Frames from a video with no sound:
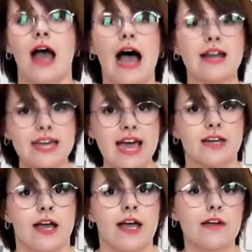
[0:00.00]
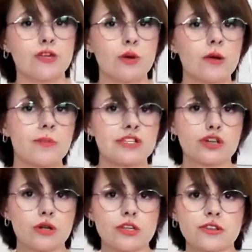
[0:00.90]
And again, if you were a bit
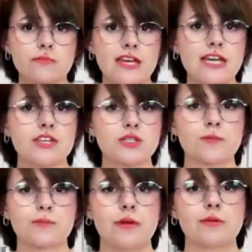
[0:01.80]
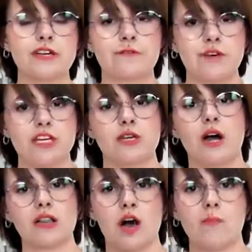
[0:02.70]
taller than me, this would probably fit you
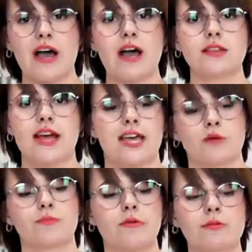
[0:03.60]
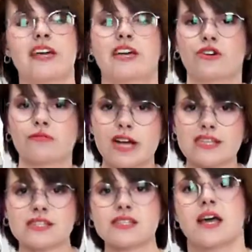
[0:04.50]
a lot better. Like, it would probably hit your
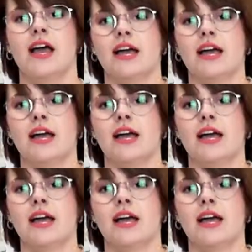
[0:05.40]
wrists.